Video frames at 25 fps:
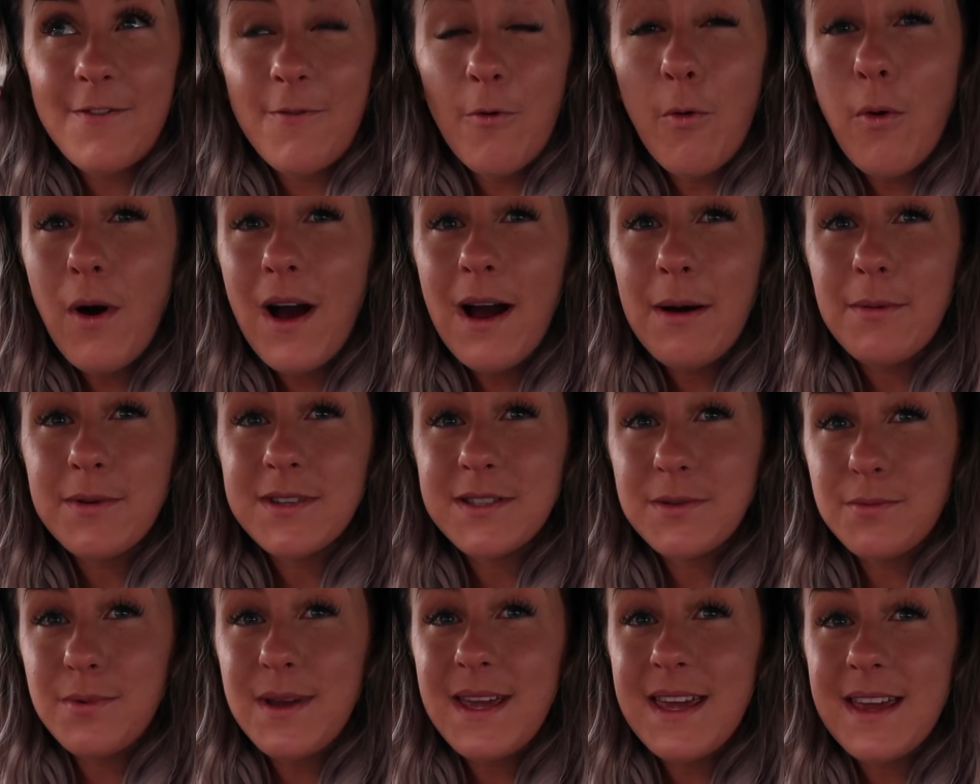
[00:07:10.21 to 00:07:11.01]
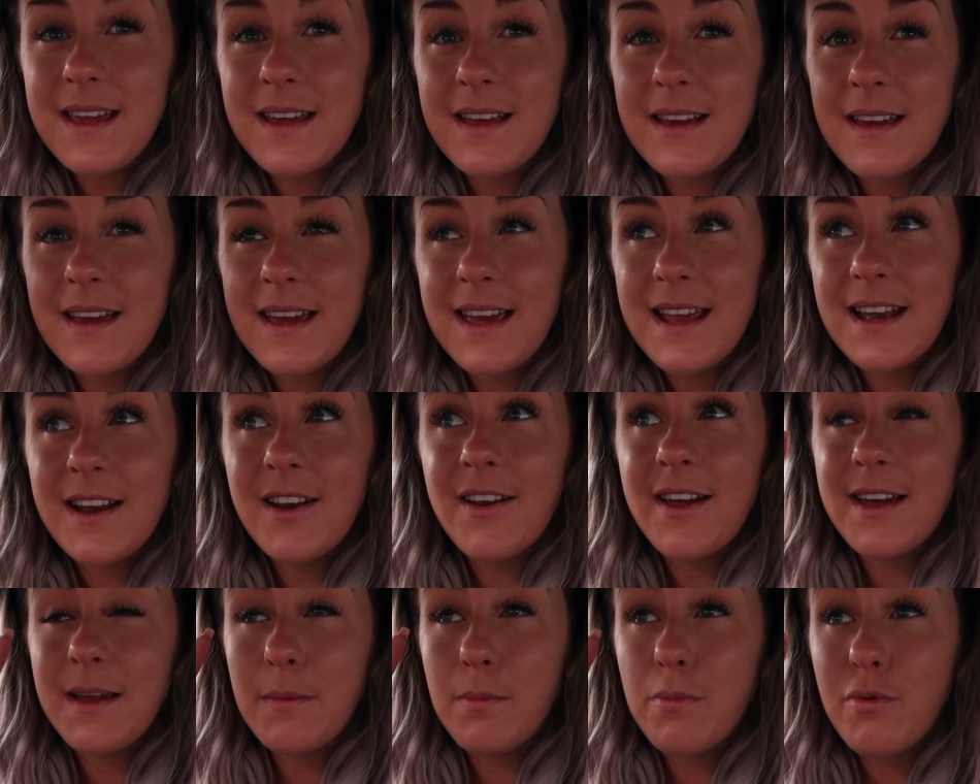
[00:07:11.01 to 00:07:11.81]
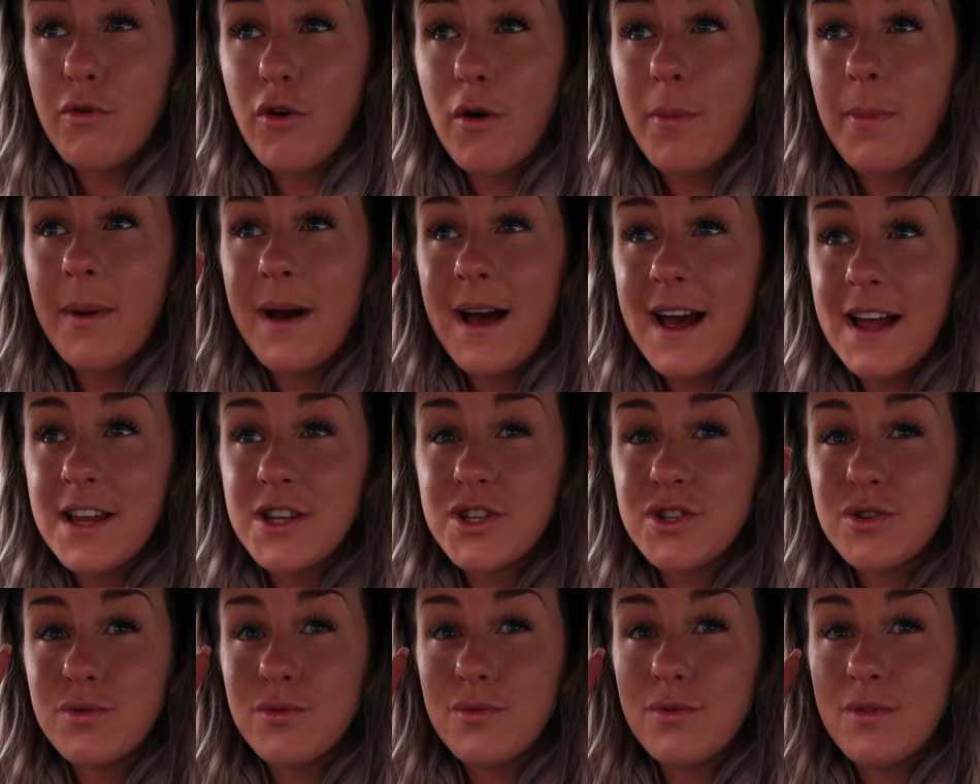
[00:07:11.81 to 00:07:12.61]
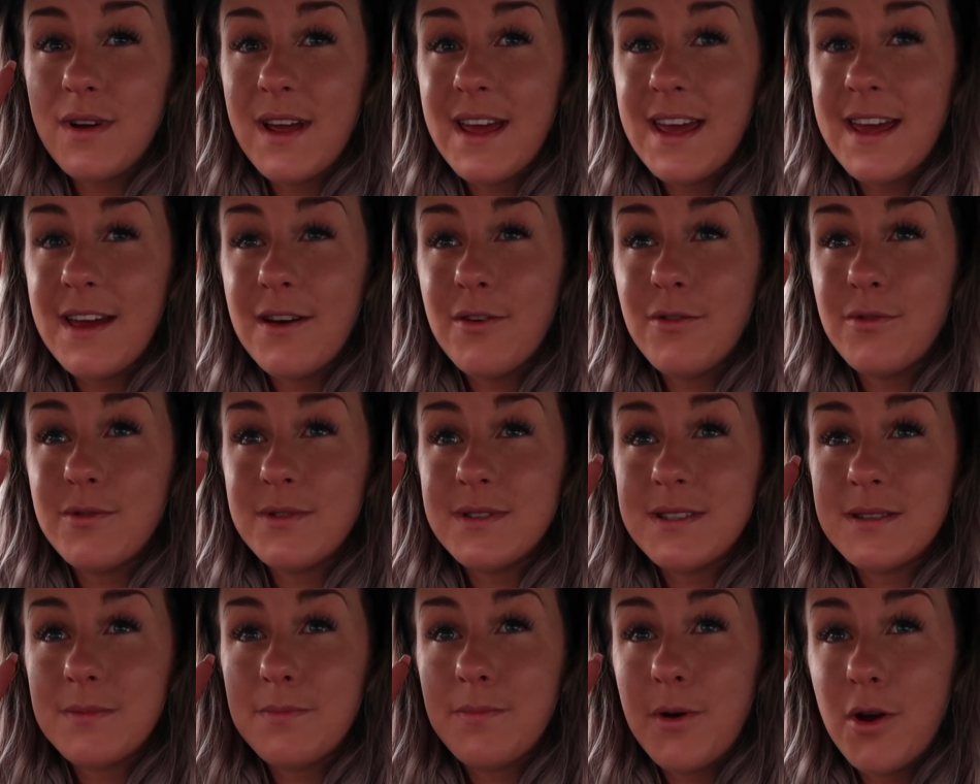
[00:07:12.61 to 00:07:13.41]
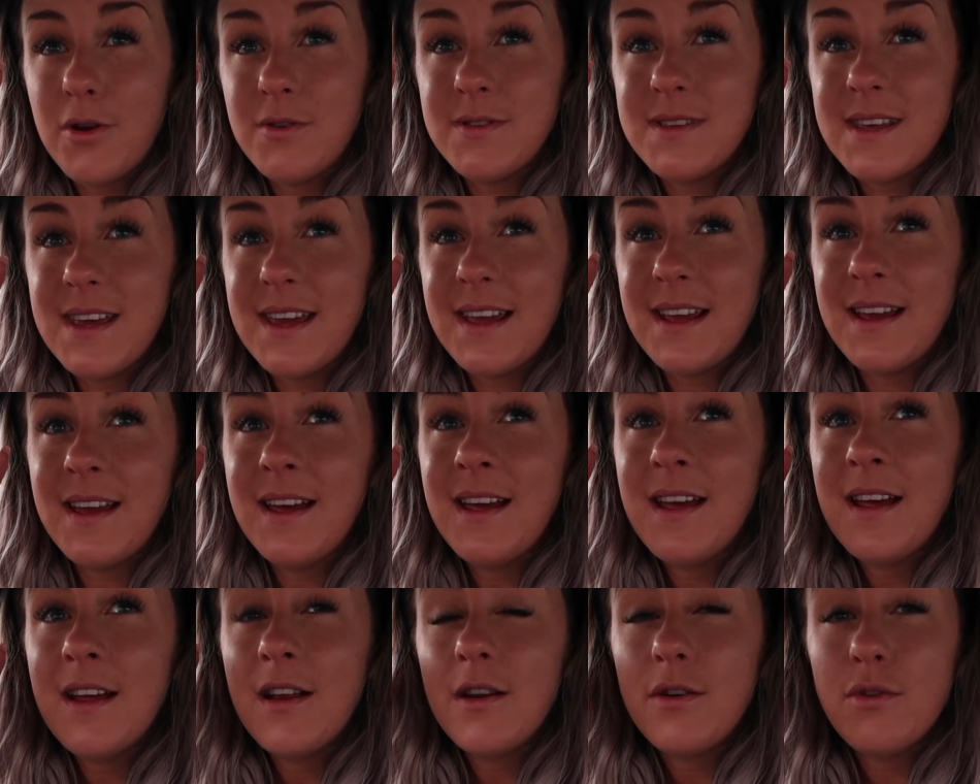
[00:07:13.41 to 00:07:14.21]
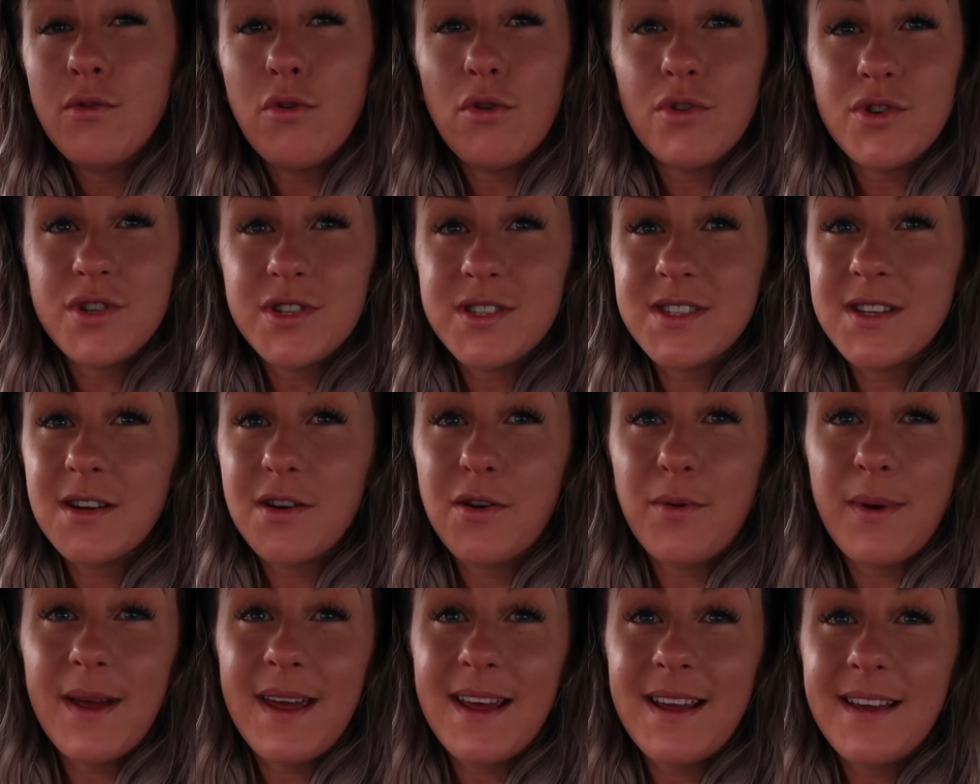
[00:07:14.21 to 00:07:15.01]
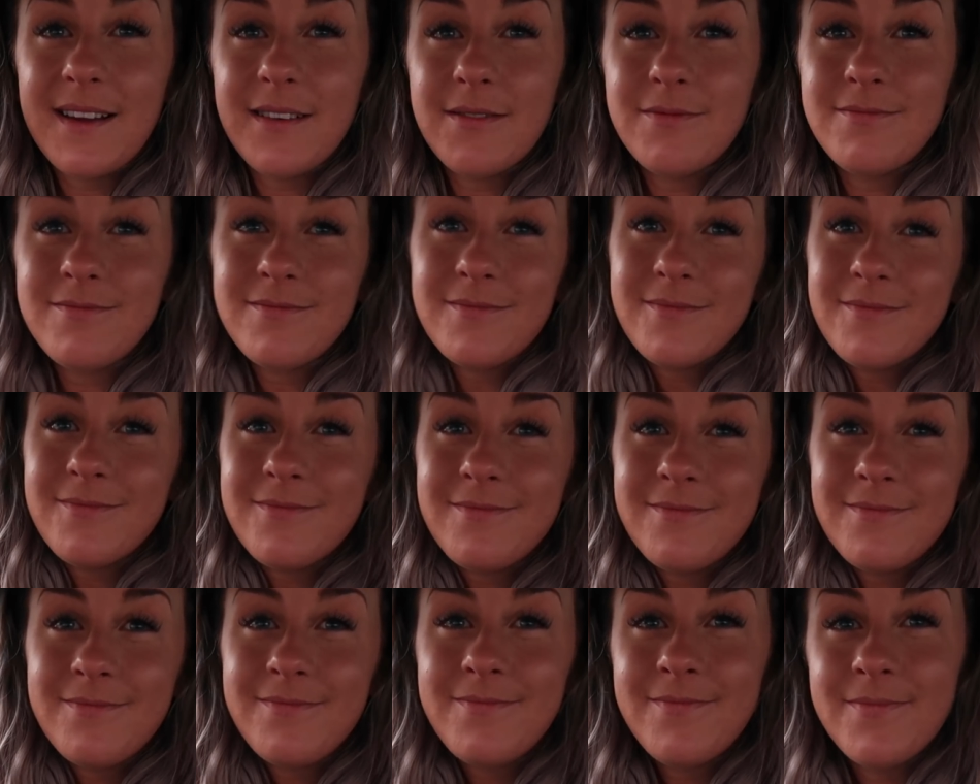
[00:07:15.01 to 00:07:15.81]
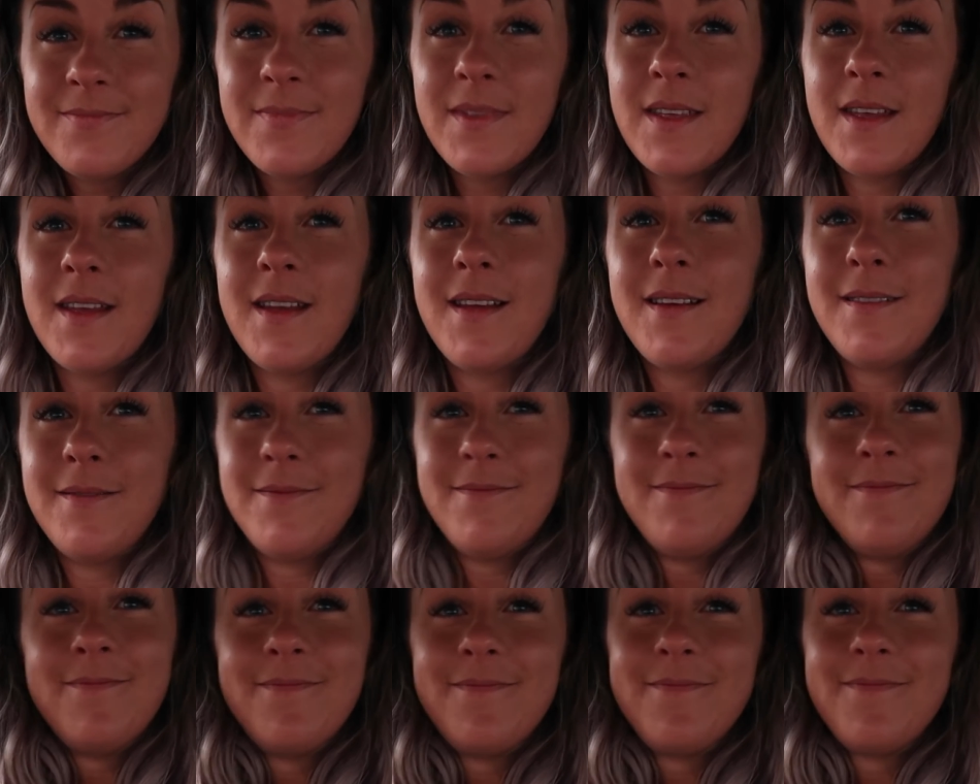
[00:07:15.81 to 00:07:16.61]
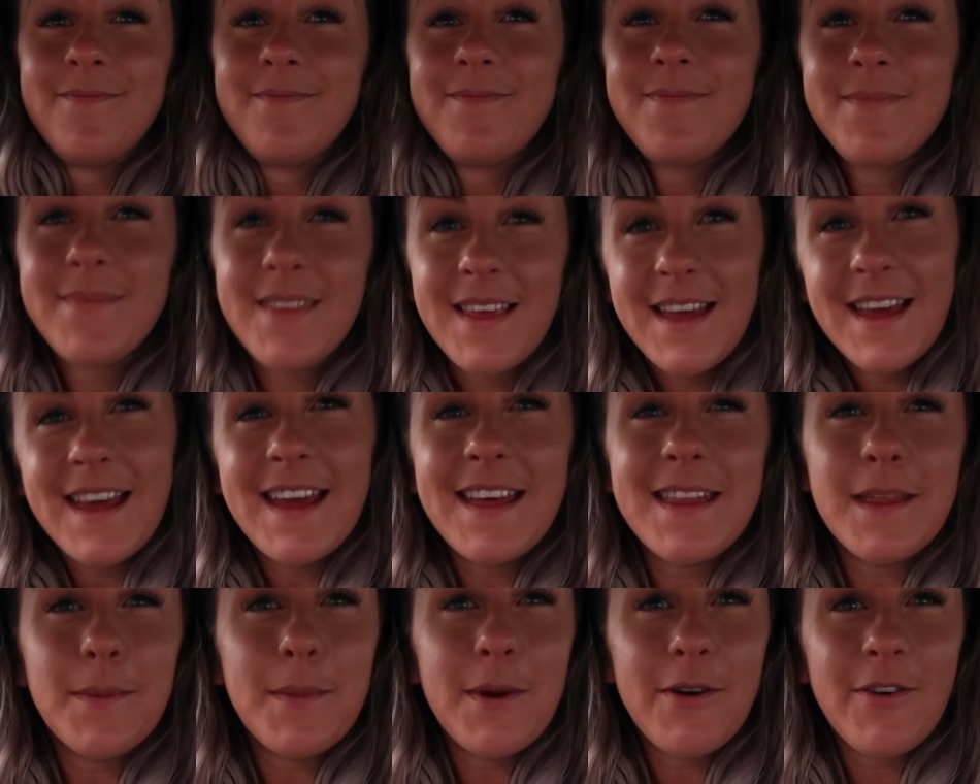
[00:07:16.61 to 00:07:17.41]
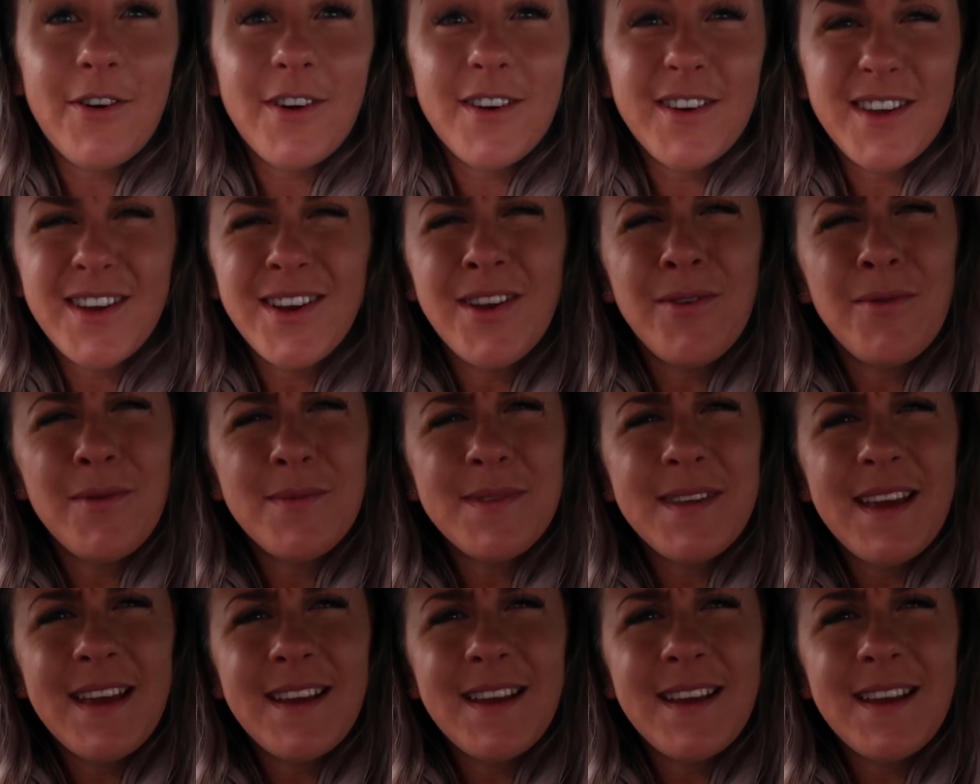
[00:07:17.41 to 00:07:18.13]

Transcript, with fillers: four hours a week in like proper actual heels posing, not just a quick in the mirror. You know what I'm